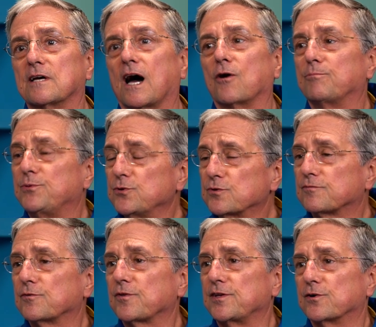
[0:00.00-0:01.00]
How
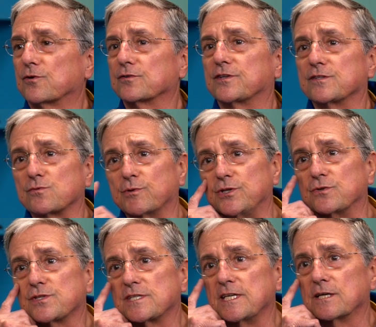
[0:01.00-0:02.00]
beautiful the earth is when you
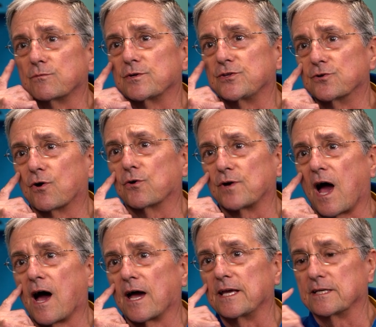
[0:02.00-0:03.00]
see it with your own
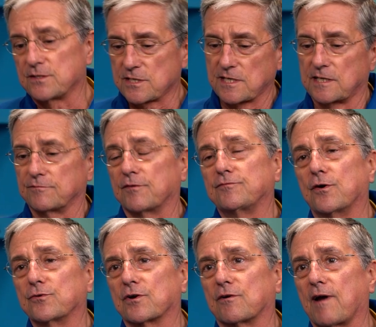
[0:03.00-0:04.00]
eye instead of a
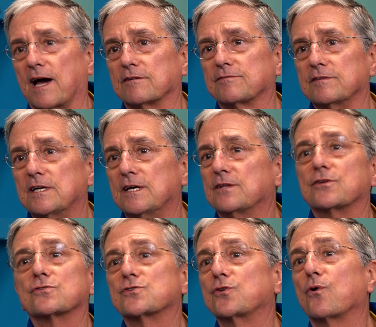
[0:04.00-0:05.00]
photograph.
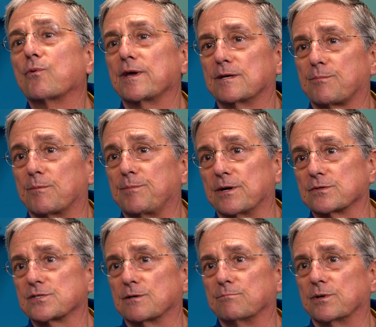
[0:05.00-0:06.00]
There's no way to prepare
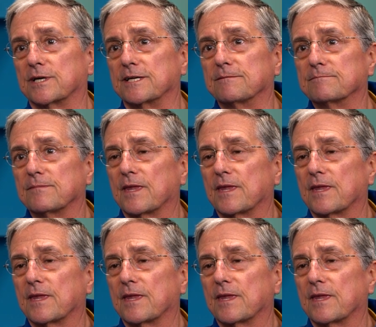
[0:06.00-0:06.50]
somebody.